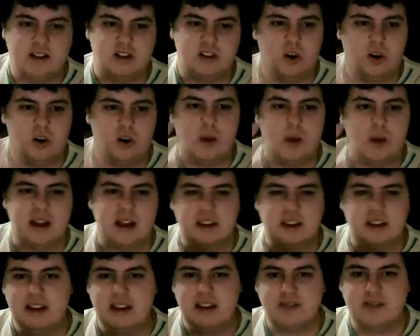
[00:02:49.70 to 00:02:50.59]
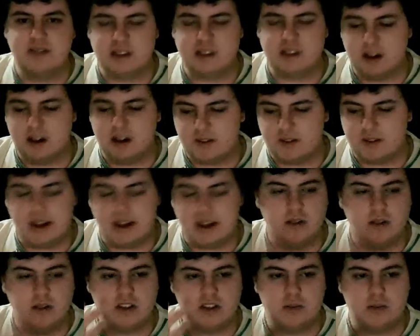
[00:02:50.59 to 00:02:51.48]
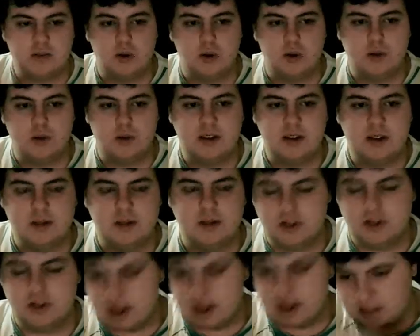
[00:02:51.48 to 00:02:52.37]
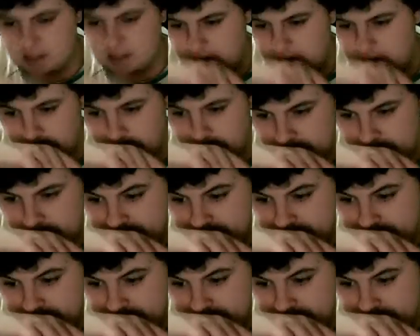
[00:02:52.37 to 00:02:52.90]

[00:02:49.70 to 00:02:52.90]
sort of wet leaves and stuff, and yeah, it goes to more woody when it dries down.